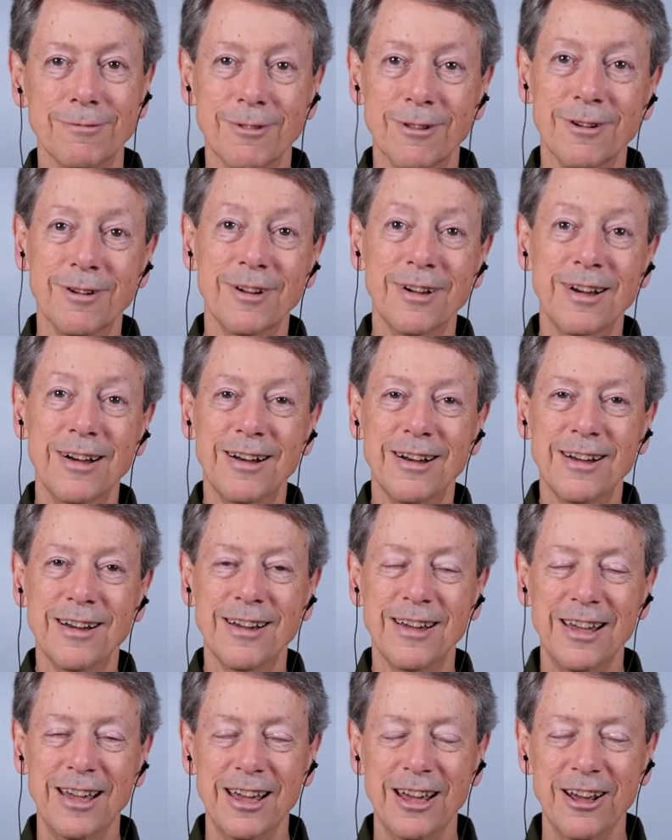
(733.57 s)
ah,
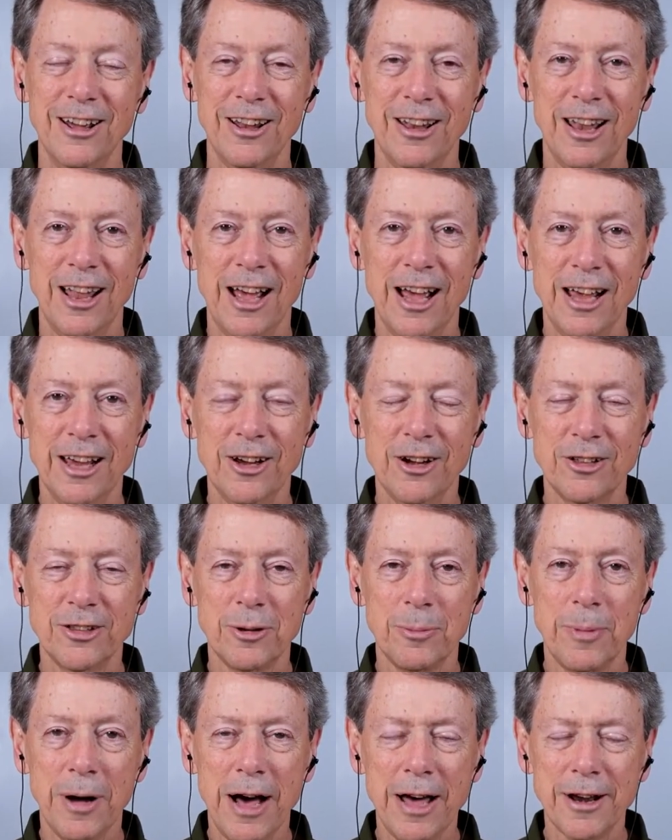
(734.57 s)
lying on
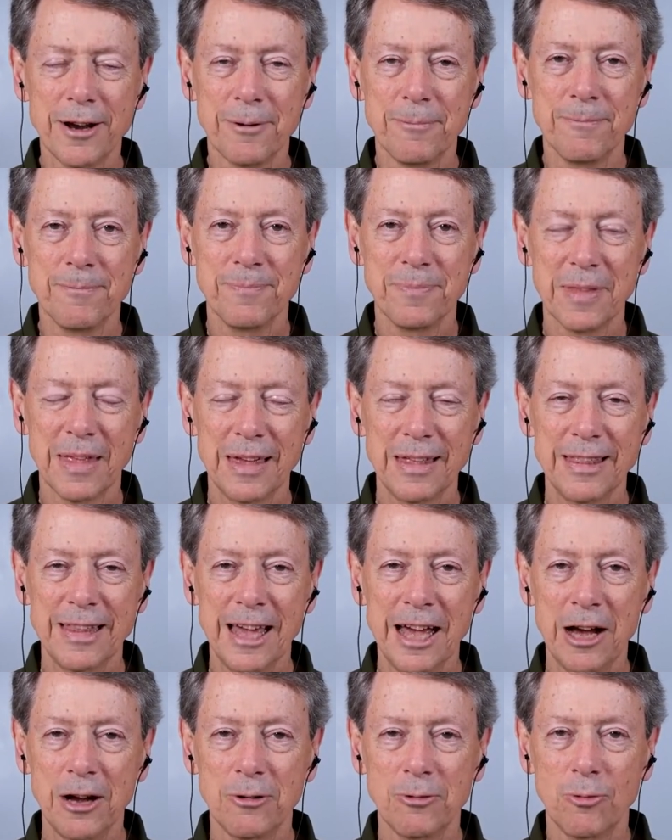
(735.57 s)
the bottom
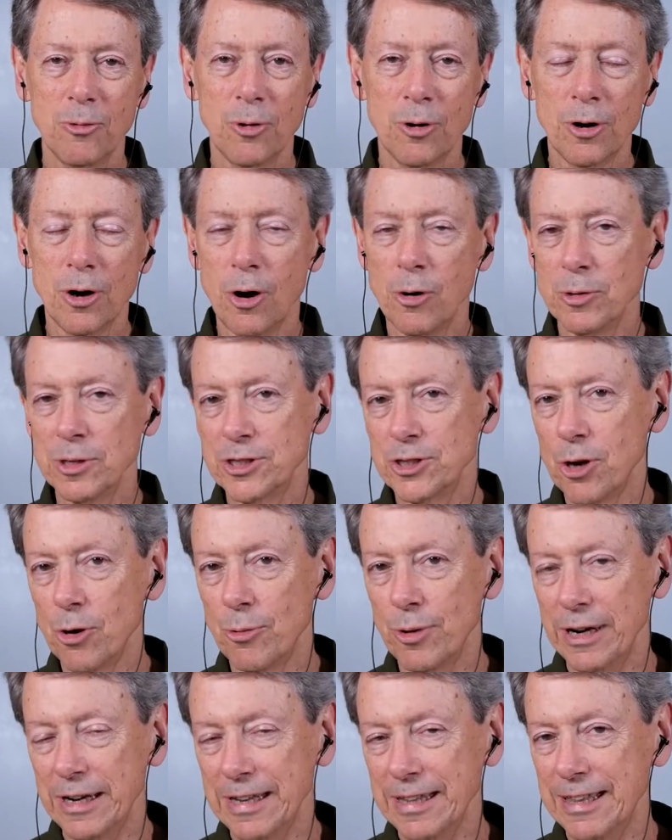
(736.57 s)
that were always
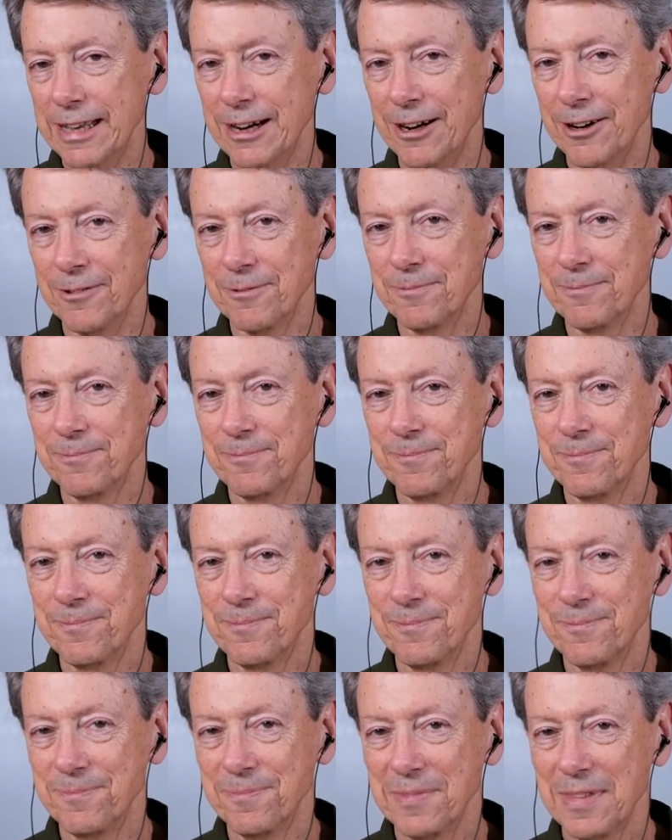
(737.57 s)
already there.
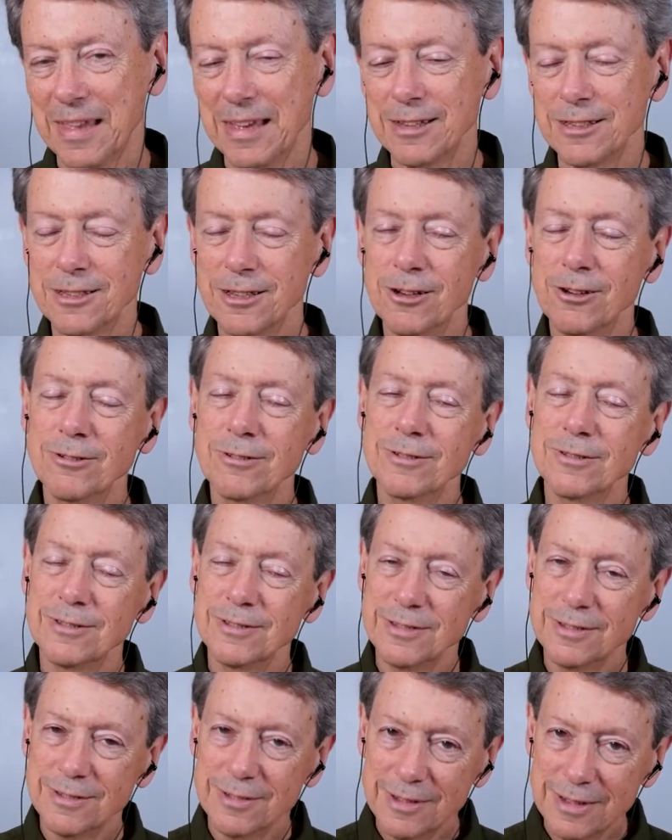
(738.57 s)
So,
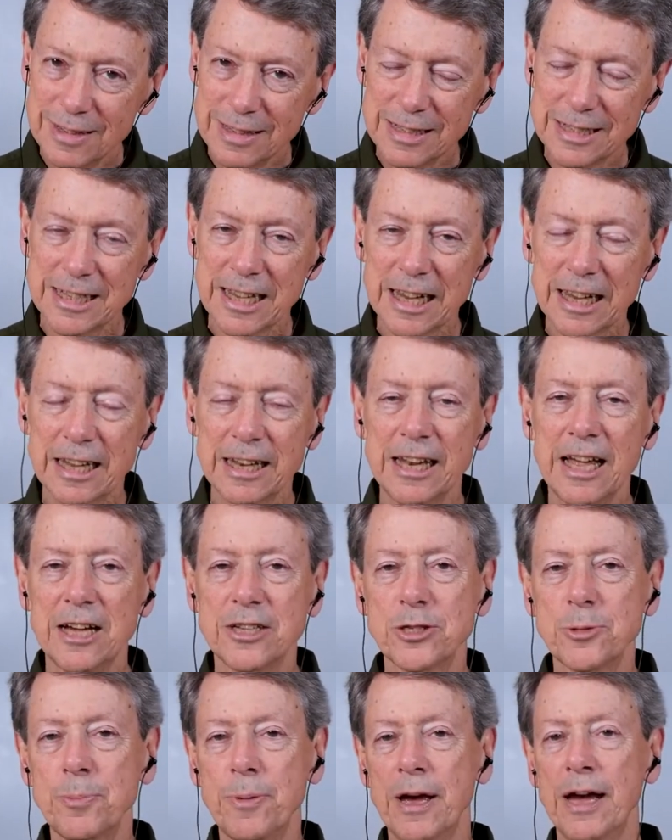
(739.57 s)
second
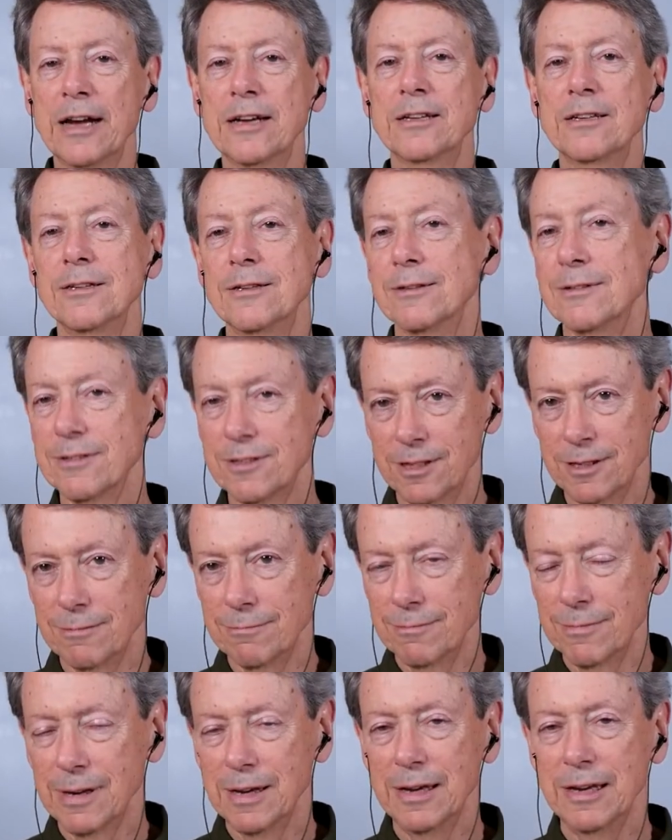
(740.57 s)
aspect,
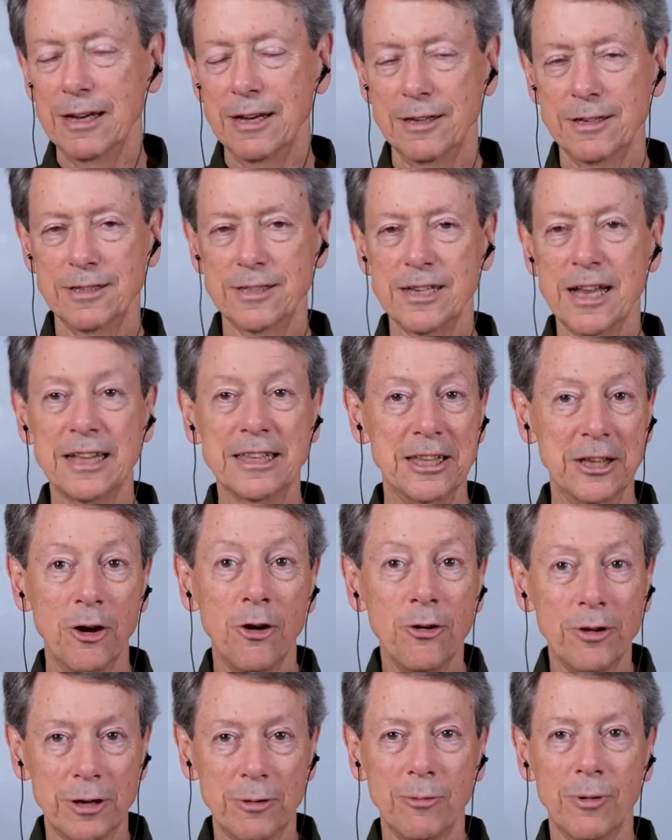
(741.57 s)
it's not the
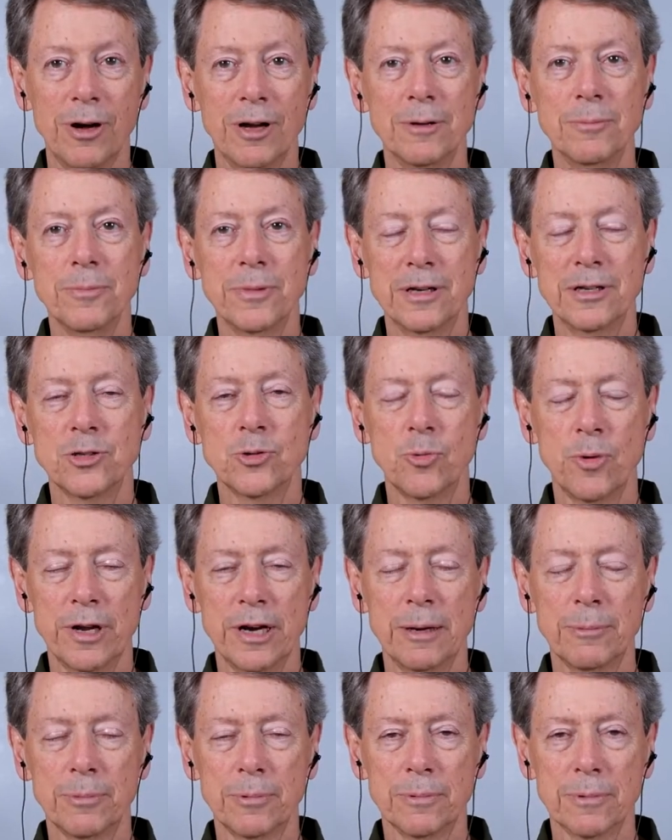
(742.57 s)
only one, but it's one
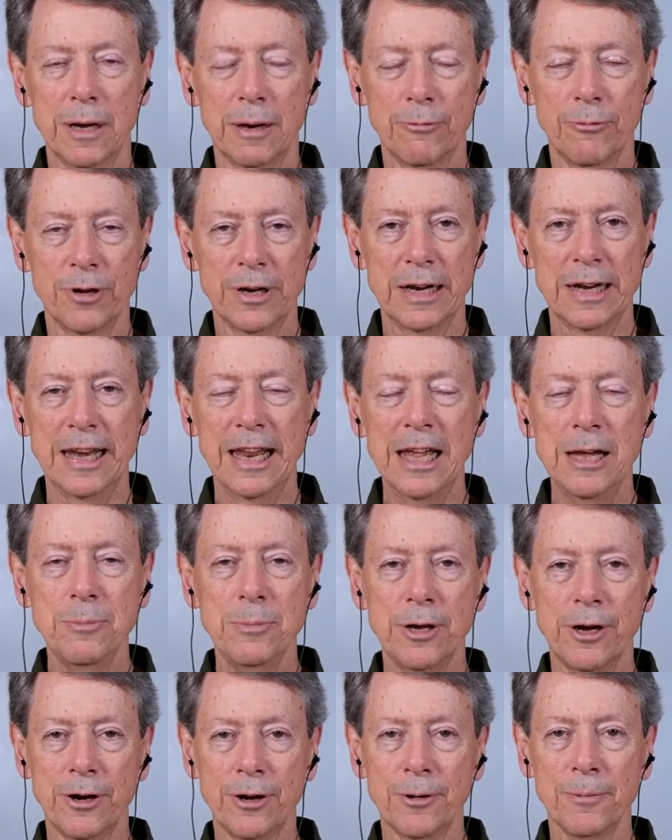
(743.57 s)
I'm, I want to name
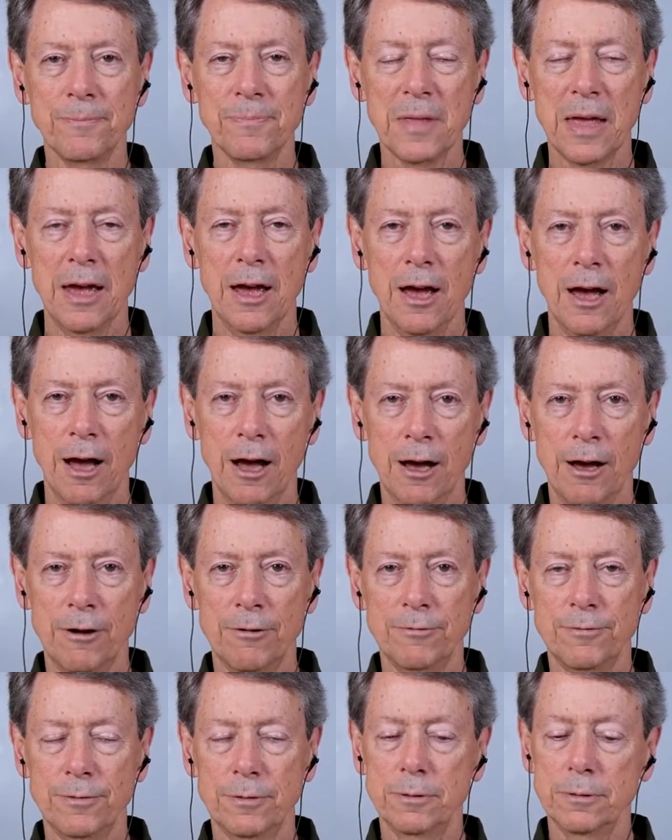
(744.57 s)
here,
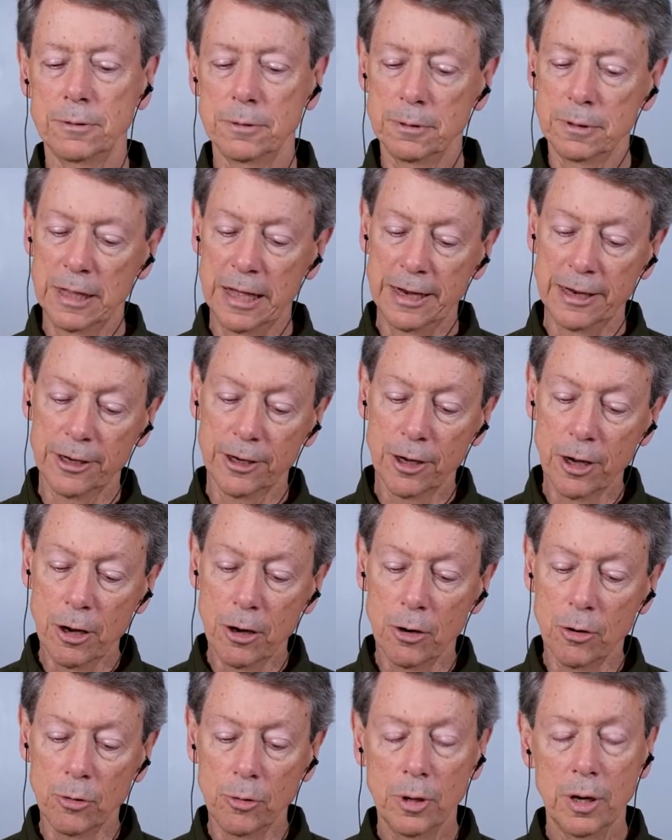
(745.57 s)
of letting
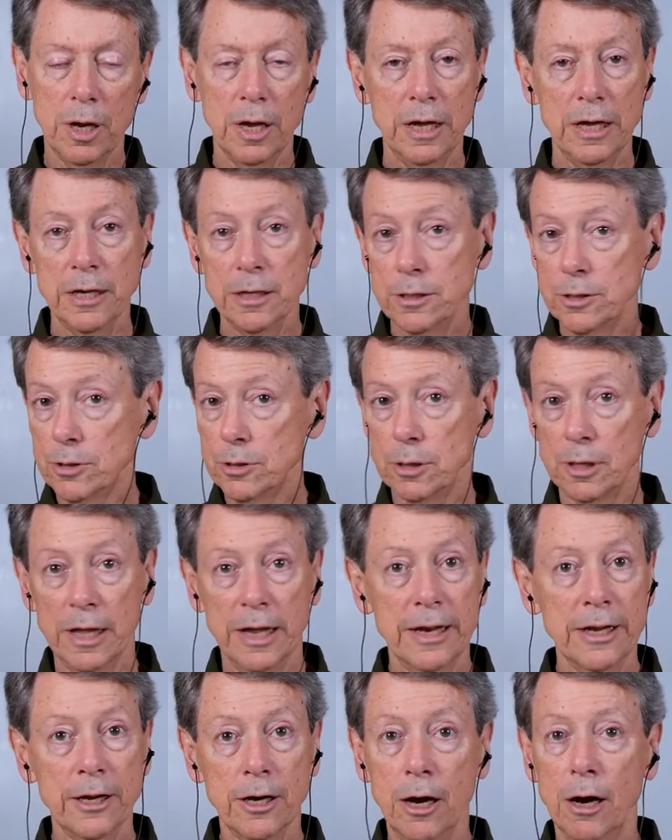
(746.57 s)
go is
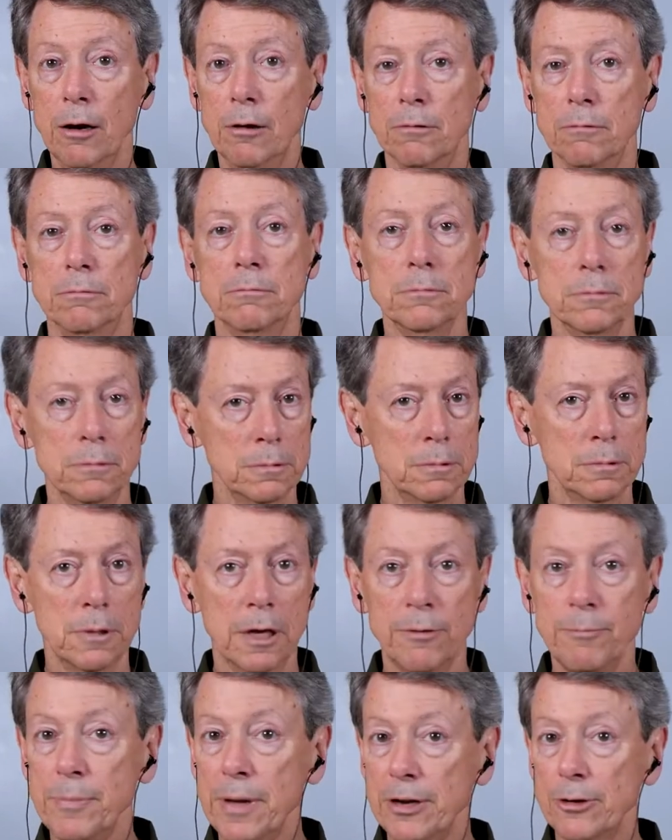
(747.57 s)
letting go
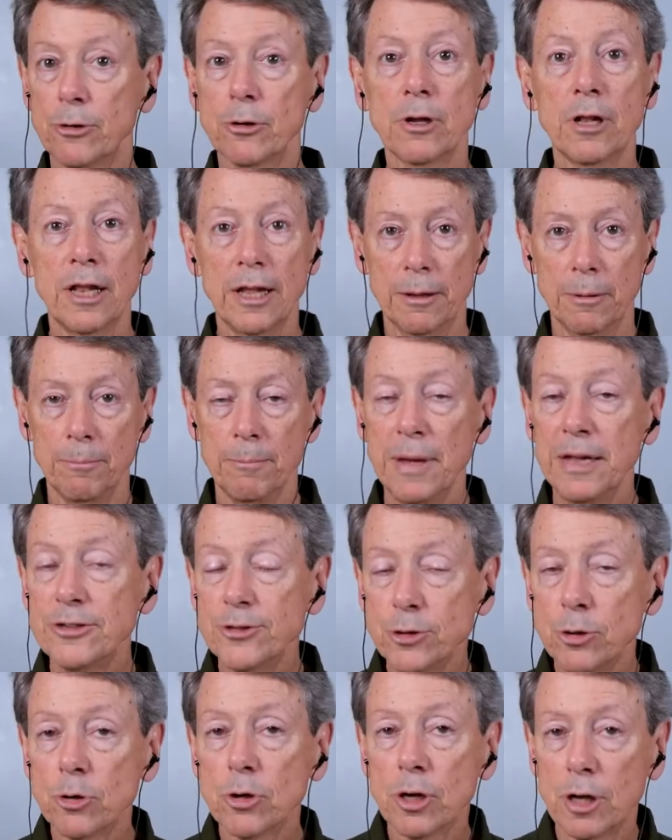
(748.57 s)
of cl
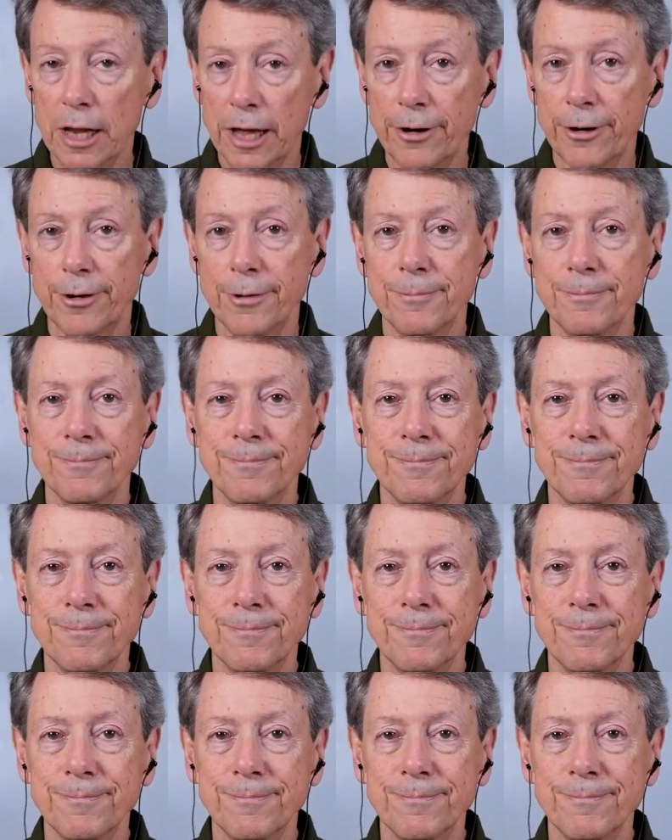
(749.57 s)
mental clutter.